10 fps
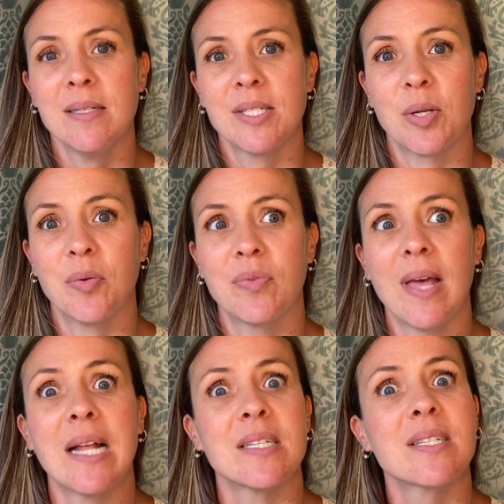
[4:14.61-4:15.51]
So
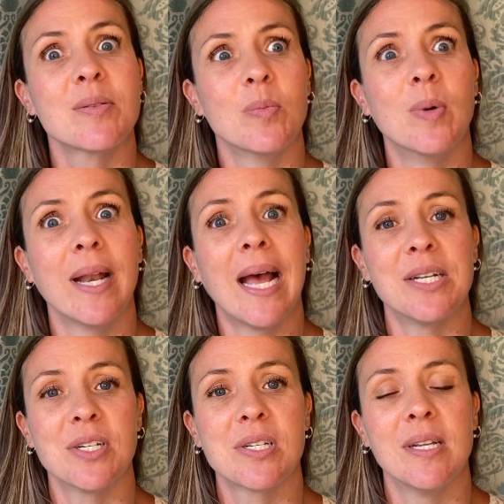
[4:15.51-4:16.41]
that's what
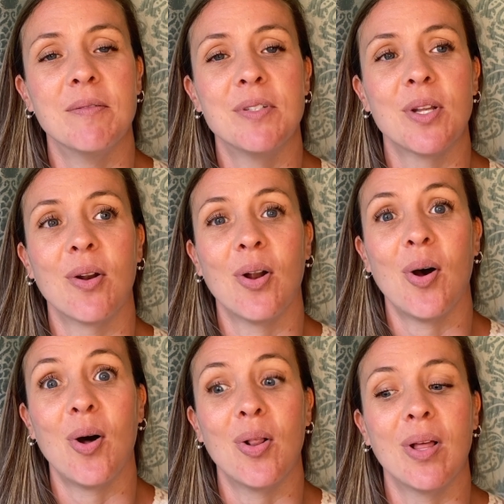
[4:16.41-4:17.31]
adjectives are
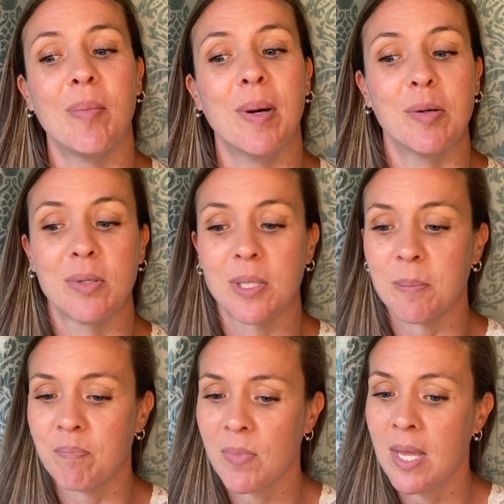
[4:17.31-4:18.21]
all about.
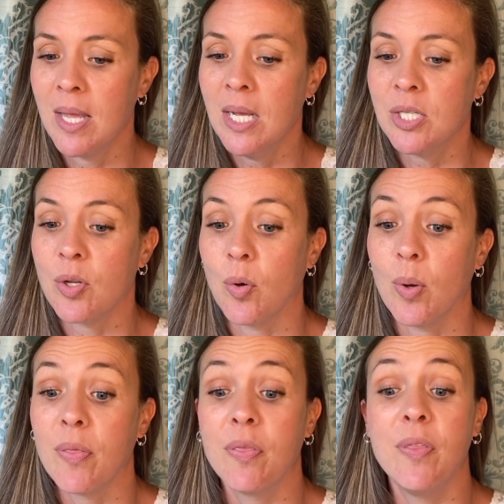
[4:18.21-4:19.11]
So
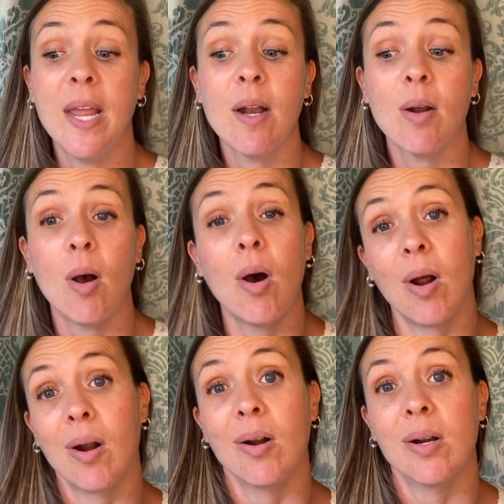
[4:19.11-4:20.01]
there
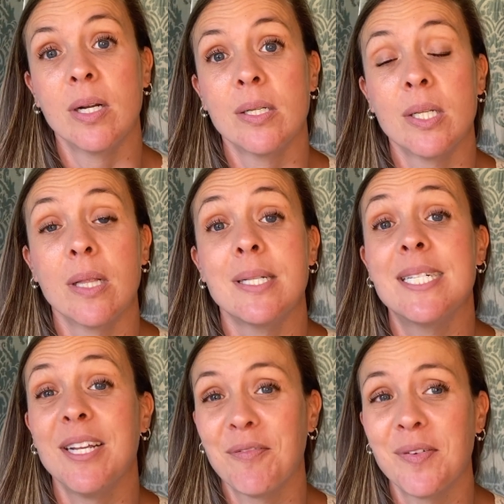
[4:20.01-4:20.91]
are
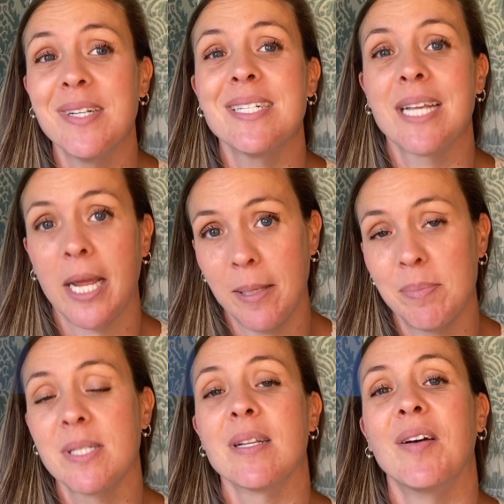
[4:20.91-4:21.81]
different
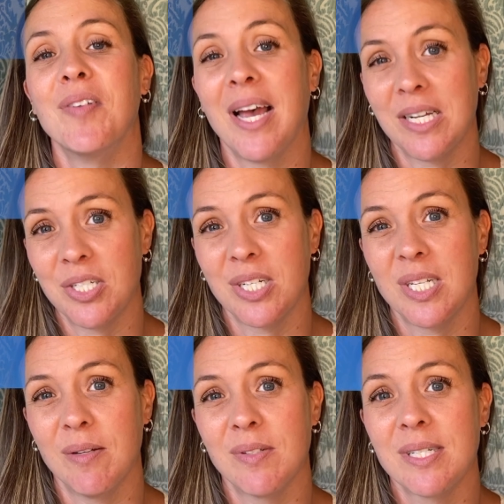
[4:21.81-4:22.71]
types of
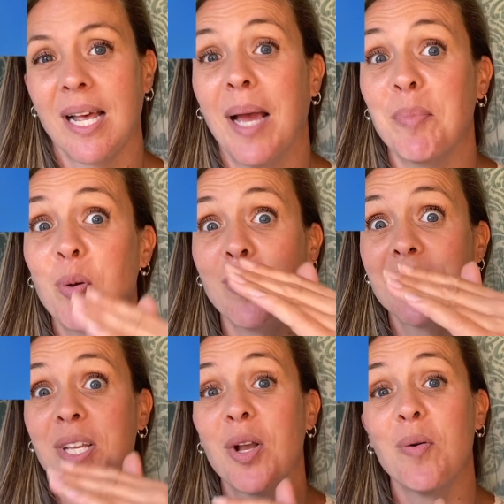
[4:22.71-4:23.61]
adjectives. I'm going
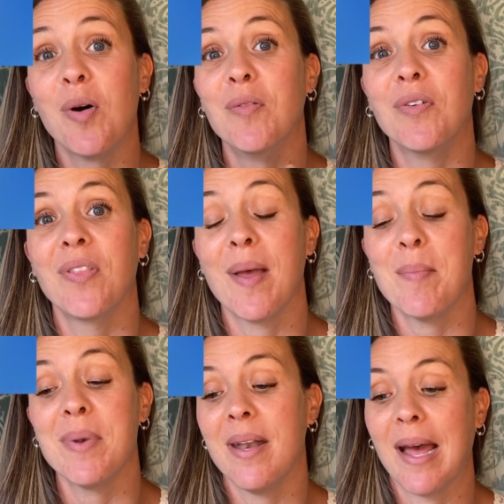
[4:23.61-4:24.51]
to go over
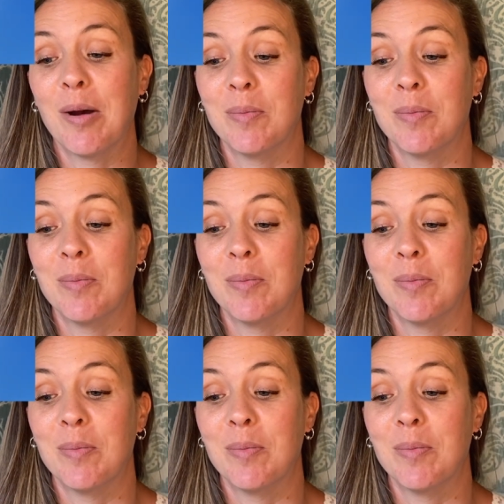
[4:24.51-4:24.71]
them now.